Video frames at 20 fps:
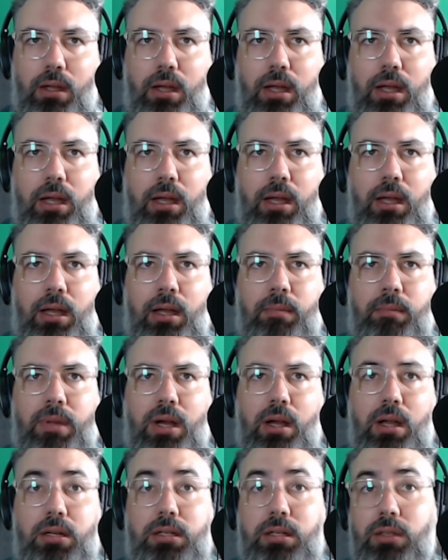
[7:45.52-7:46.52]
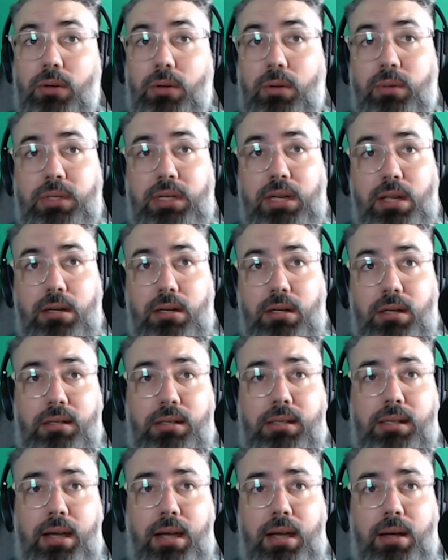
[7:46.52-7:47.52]
I actually thought it was Tinder to
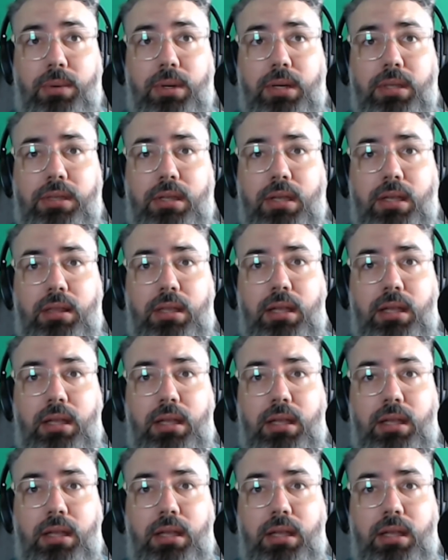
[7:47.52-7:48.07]
start with, and